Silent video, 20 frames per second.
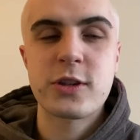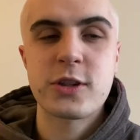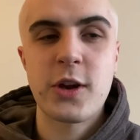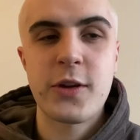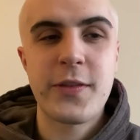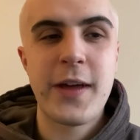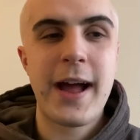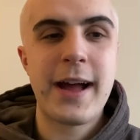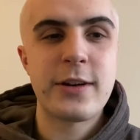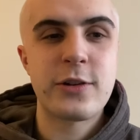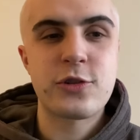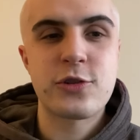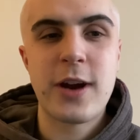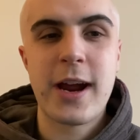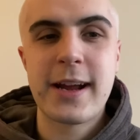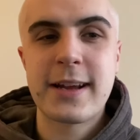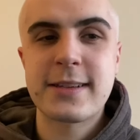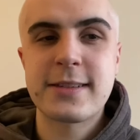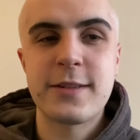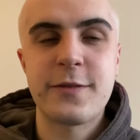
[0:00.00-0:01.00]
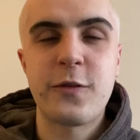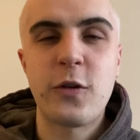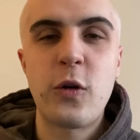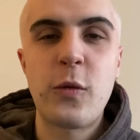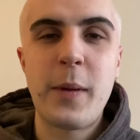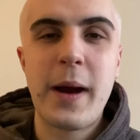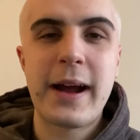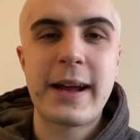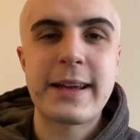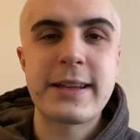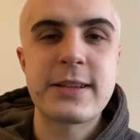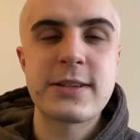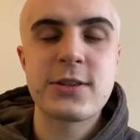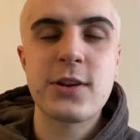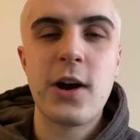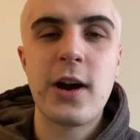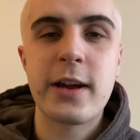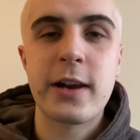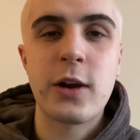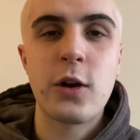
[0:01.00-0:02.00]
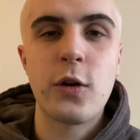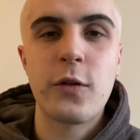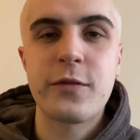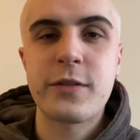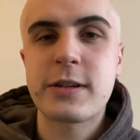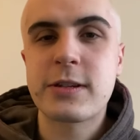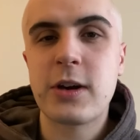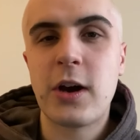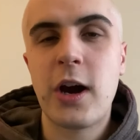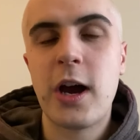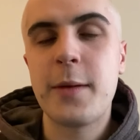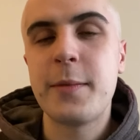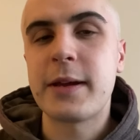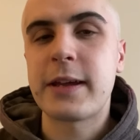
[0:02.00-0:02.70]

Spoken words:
So that drags the fullback inside a lot of the time.